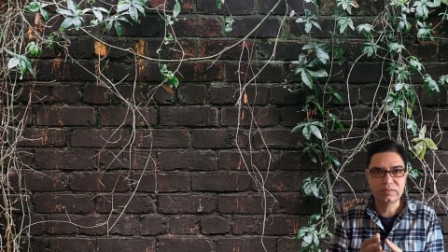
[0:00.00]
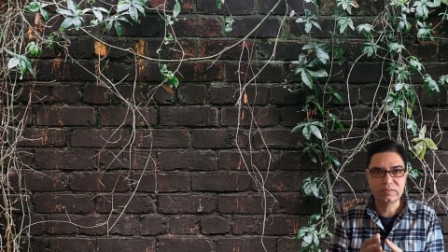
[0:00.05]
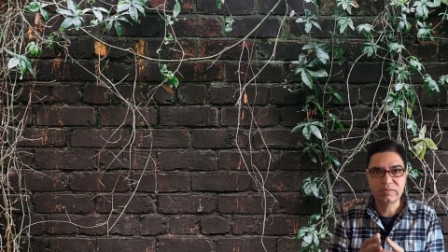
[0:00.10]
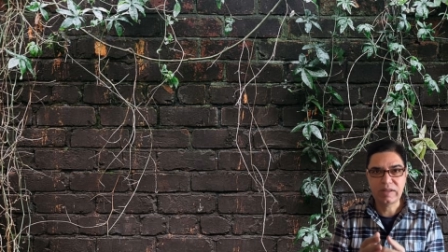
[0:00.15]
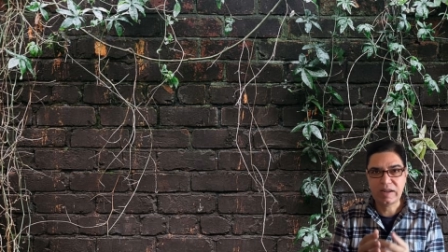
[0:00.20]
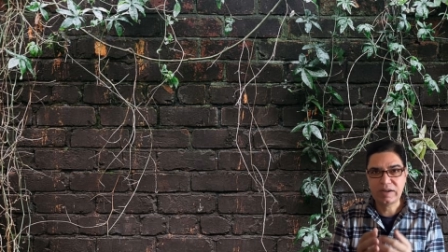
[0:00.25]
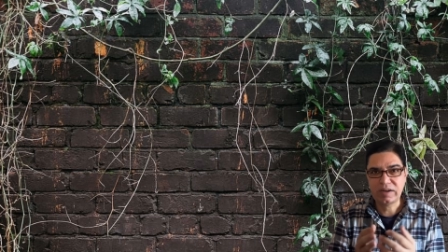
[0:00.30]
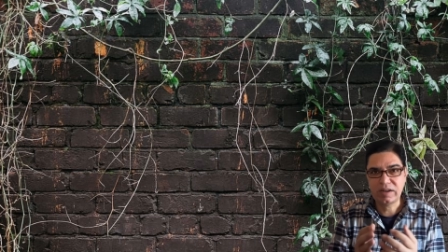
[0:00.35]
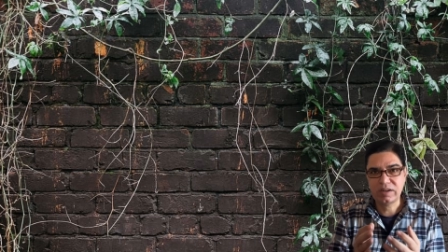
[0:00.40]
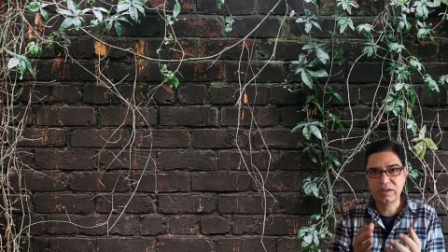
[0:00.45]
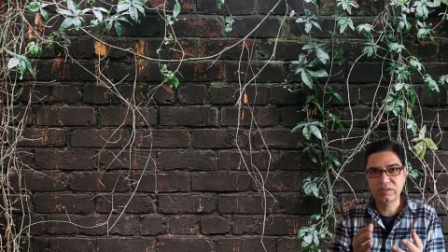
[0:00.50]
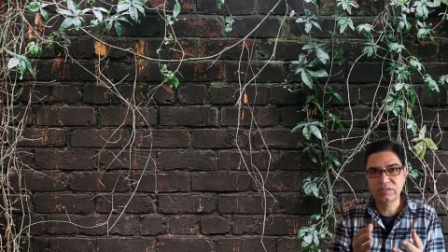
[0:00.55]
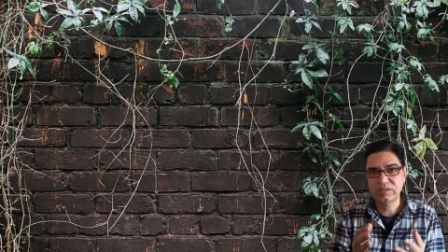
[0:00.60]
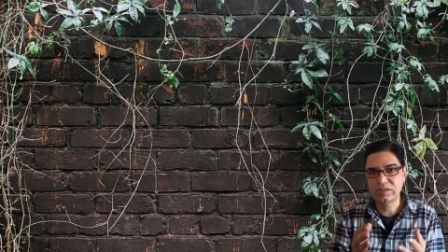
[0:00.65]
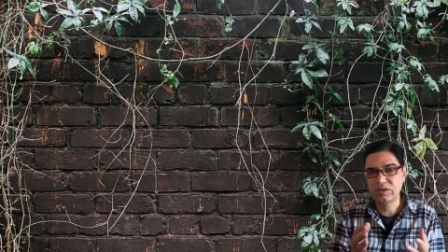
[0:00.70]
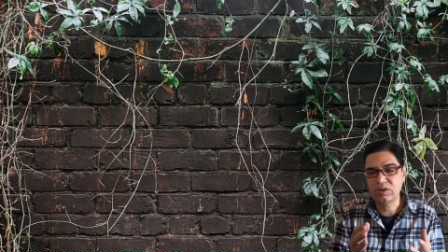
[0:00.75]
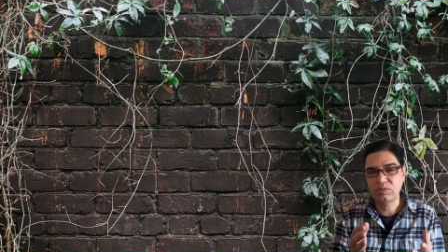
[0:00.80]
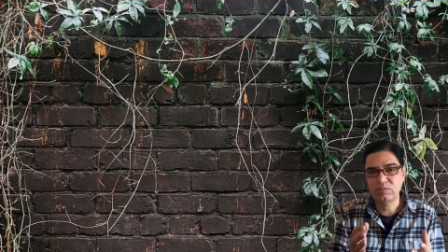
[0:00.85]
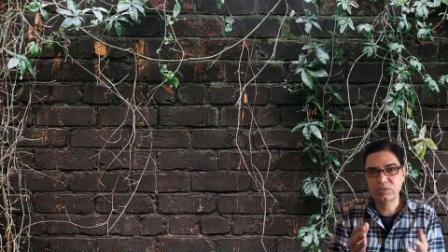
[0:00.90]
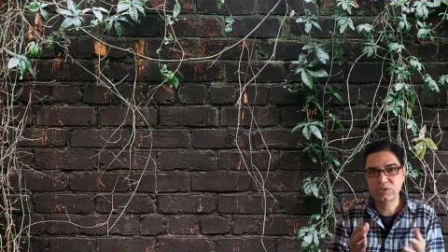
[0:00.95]
That occurs
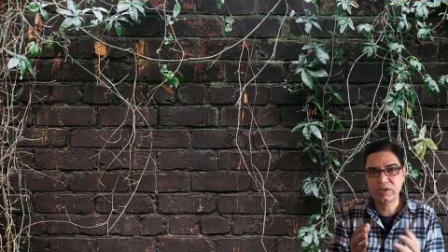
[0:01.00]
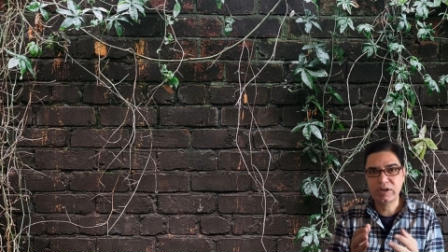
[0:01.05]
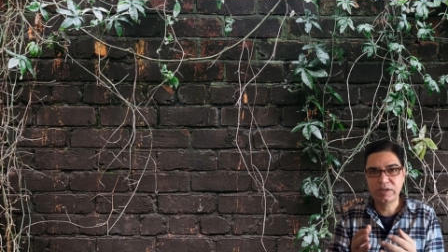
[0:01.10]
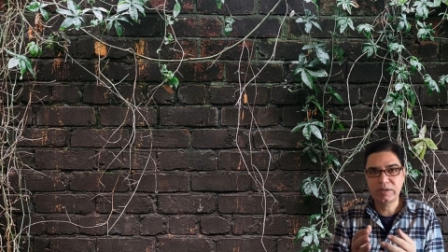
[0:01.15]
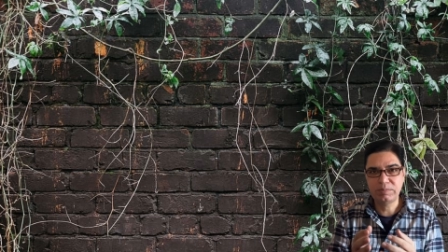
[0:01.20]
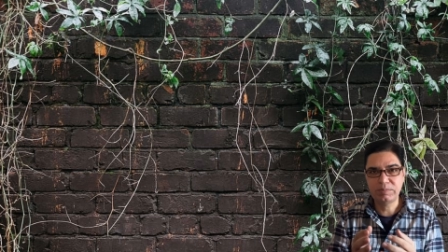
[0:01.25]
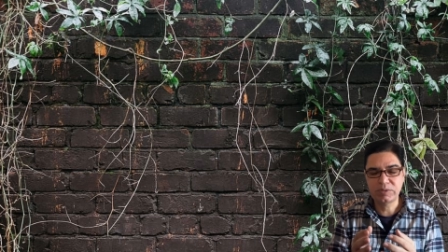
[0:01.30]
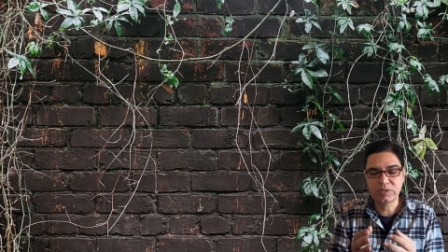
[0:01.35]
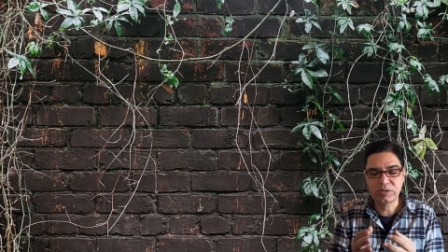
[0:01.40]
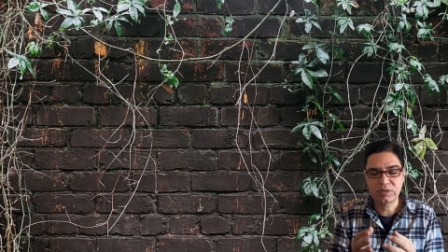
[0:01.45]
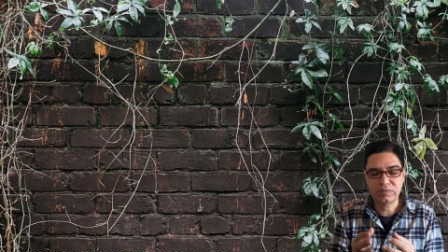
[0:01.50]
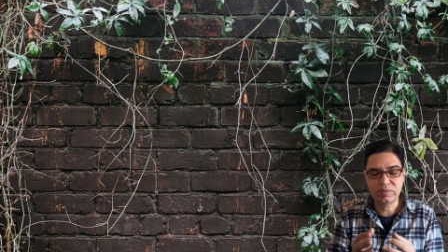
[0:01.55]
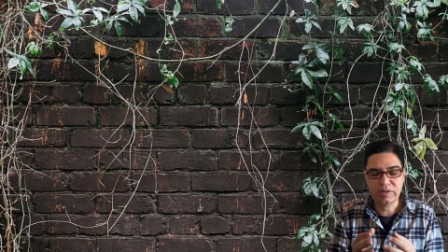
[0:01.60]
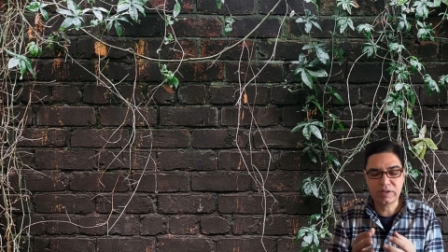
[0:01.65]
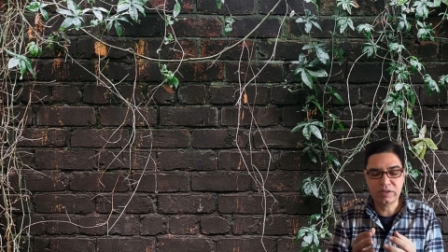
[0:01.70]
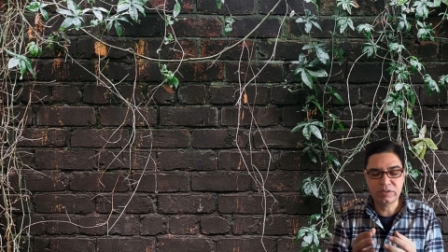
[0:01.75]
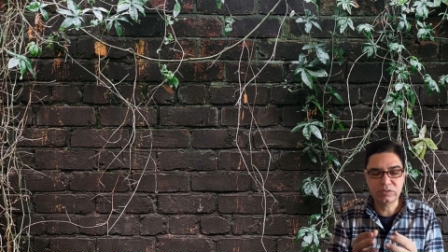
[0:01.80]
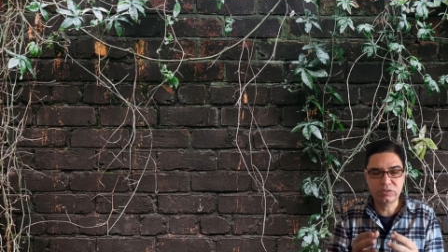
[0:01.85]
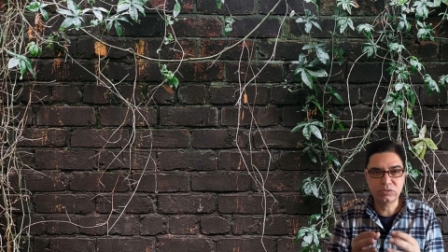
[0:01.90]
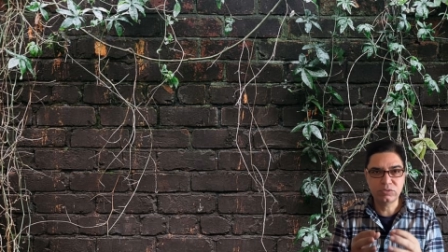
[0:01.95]
in almost 90% of the
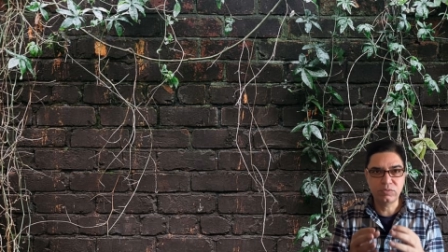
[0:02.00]
cases.